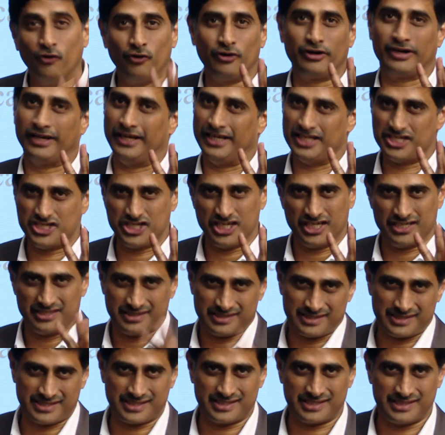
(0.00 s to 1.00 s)
Four
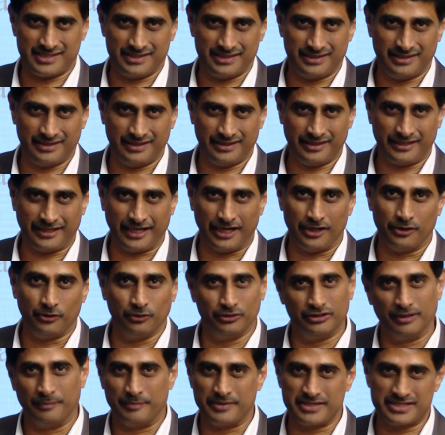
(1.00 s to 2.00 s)
religions can
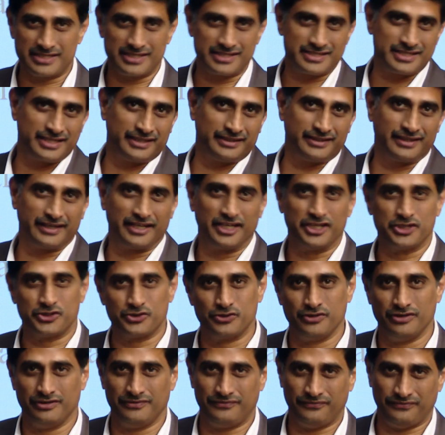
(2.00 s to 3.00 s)
do the business under
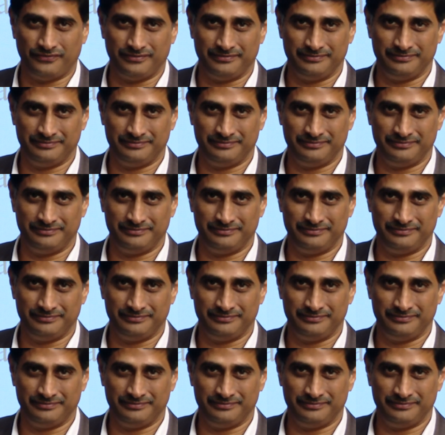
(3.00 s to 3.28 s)
HUF.